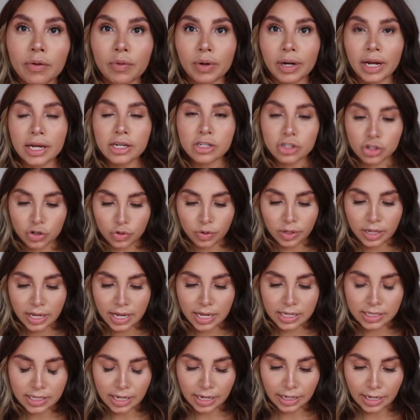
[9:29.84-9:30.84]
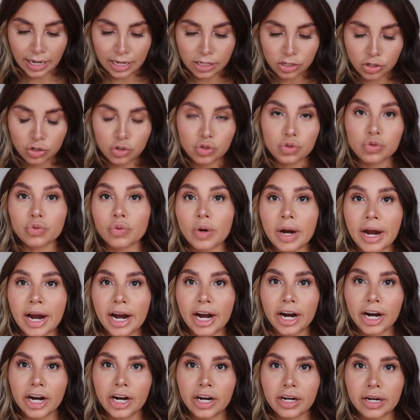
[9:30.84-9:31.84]
when I do this, like I
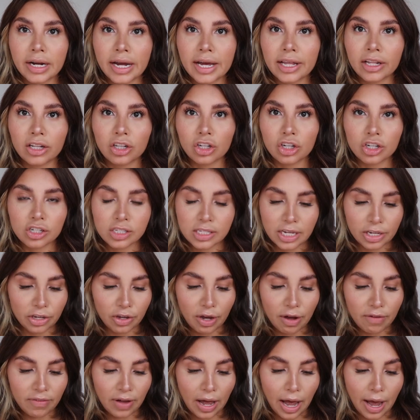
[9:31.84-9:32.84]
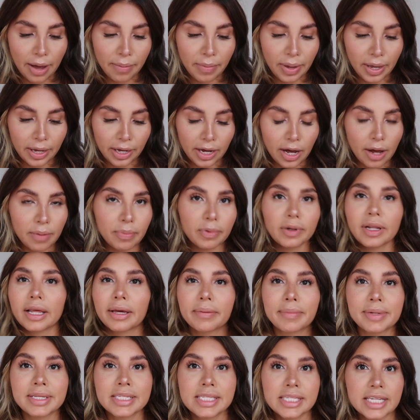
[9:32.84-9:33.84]
swear it looks like you have eye makeup or
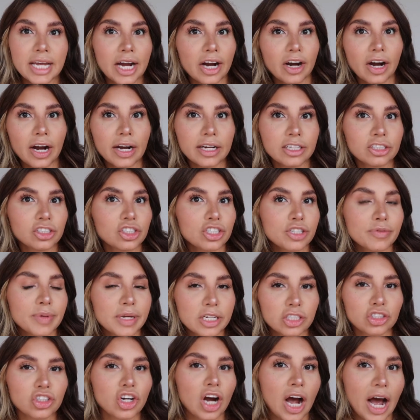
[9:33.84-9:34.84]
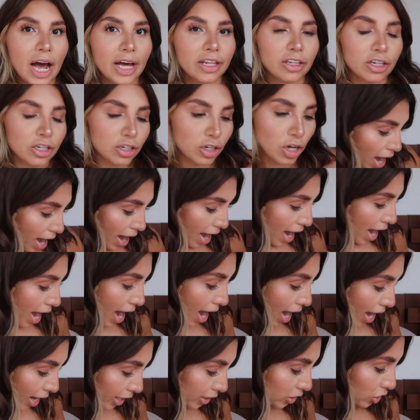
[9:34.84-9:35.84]
like mascara, and it just makes your eye look
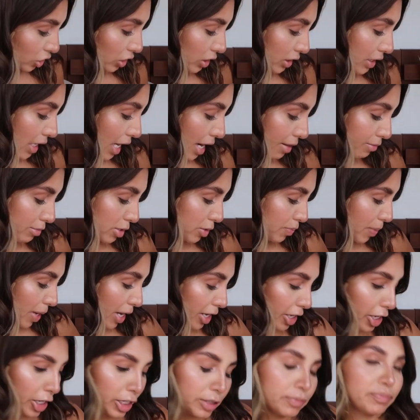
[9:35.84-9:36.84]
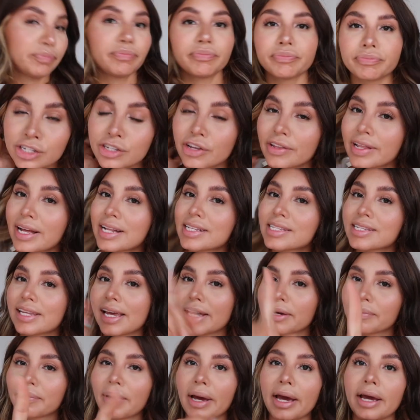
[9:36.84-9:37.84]
100 times better. So that's
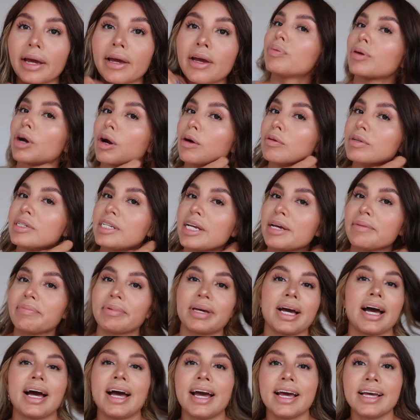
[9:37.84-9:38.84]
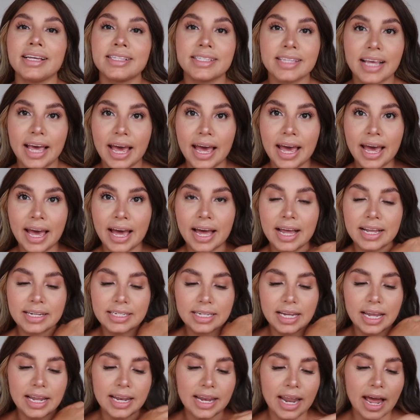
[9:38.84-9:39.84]
like my pro tip, guys.
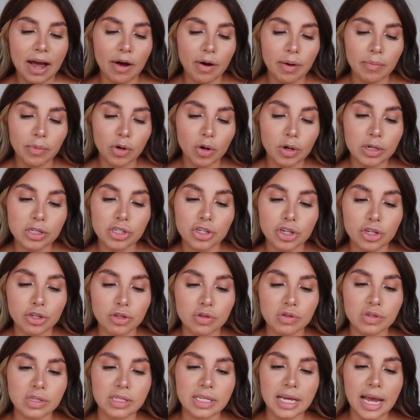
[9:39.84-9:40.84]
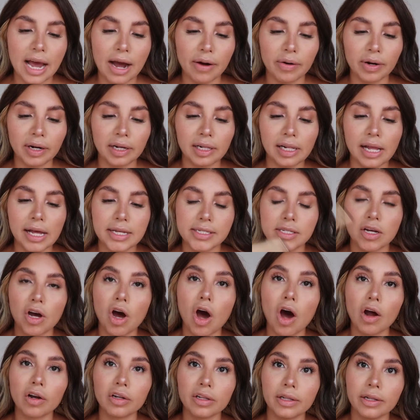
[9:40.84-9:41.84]
And now I'm going to use the Hourglass
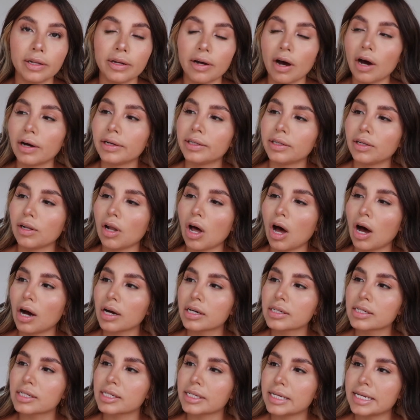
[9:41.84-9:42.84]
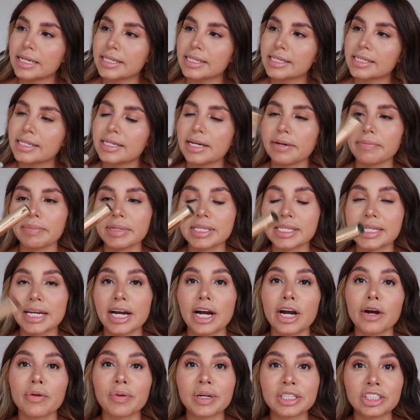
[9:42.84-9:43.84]
Unlocked Instant
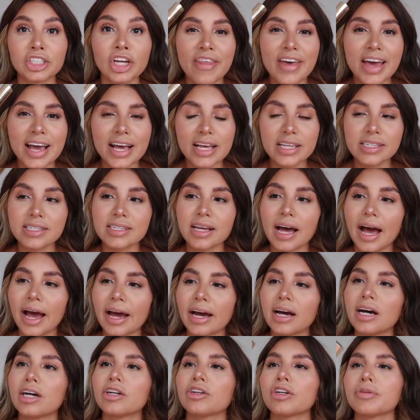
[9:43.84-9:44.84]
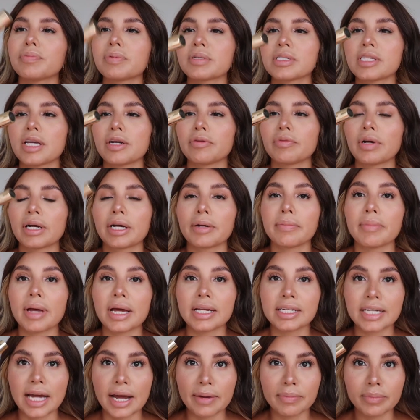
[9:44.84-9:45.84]
Mascara, which this I 100%
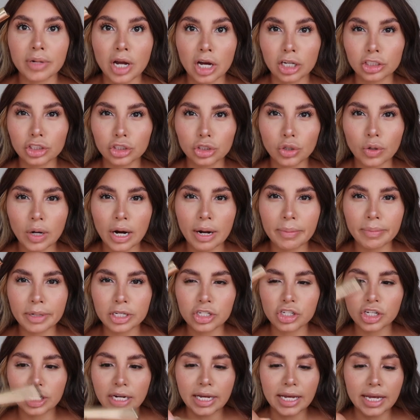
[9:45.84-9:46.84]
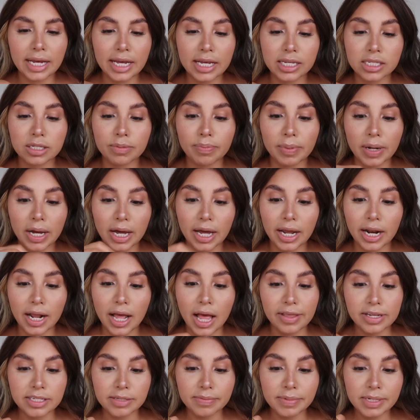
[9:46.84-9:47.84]
recommend. I'm not sure how much it is, but
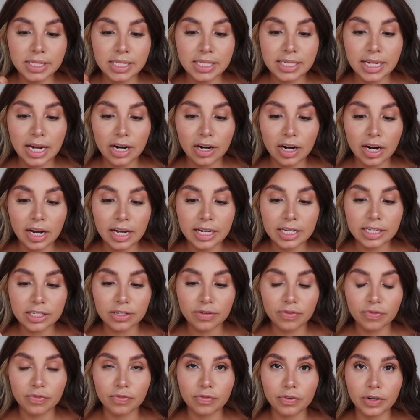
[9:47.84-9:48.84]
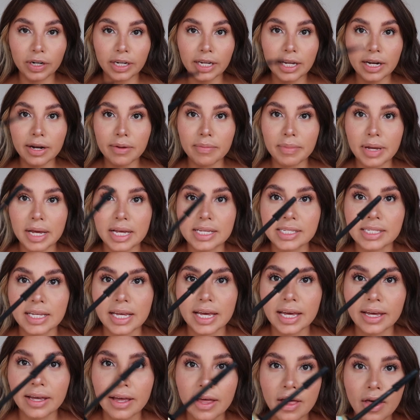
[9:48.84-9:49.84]
this mascara is freaking
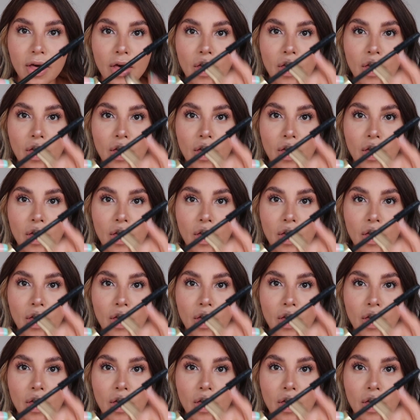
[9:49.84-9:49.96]
amazing.